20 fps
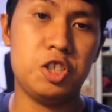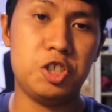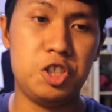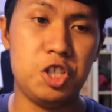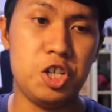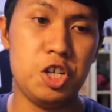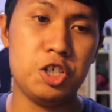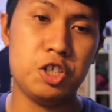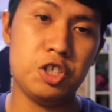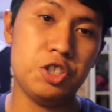
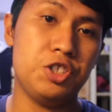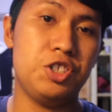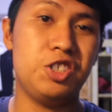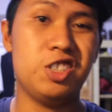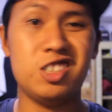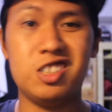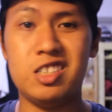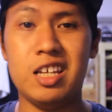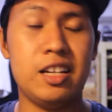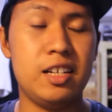this, it's
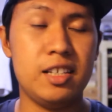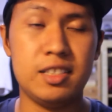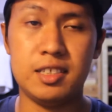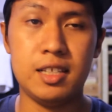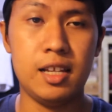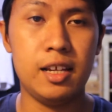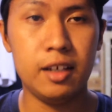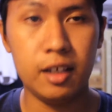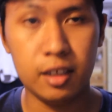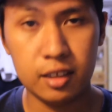just that. That's
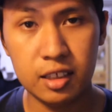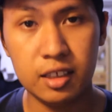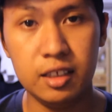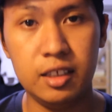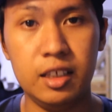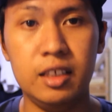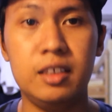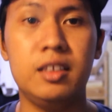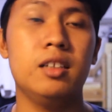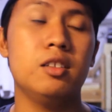like nothing
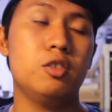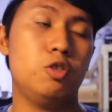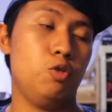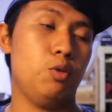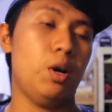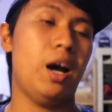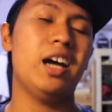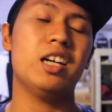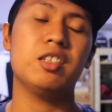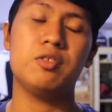detailed.
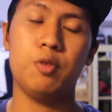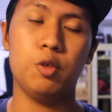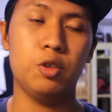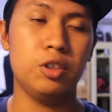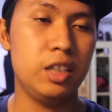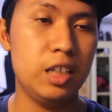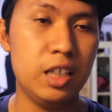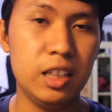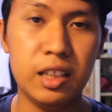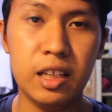So I ask for
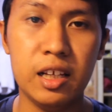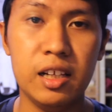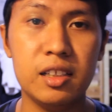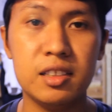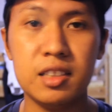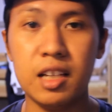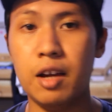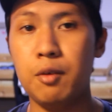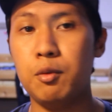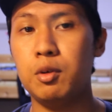
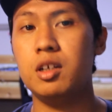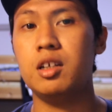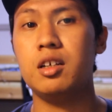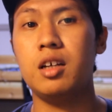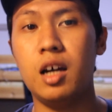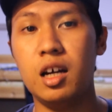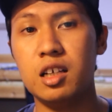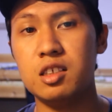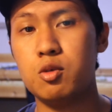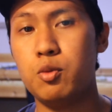details. I want
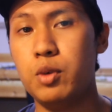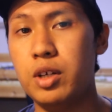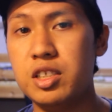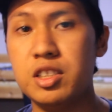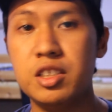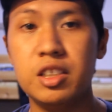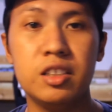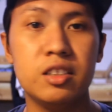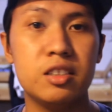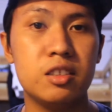to ask
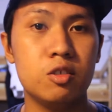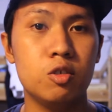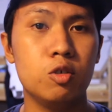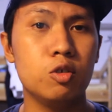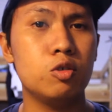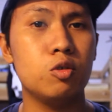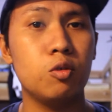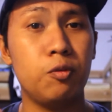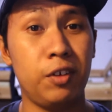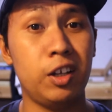questions, you
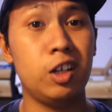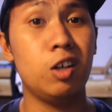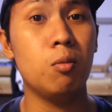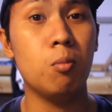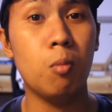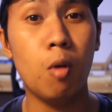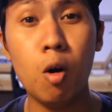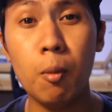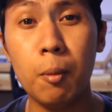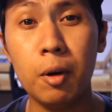know, to find out
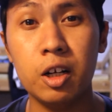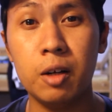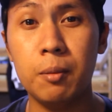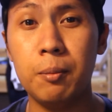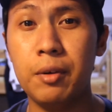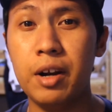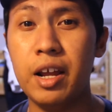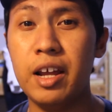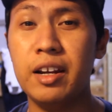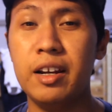more about the
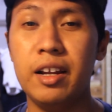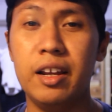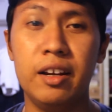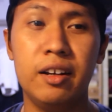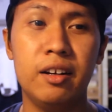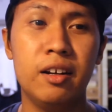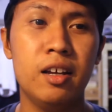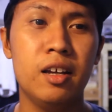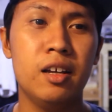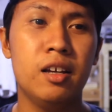brand and,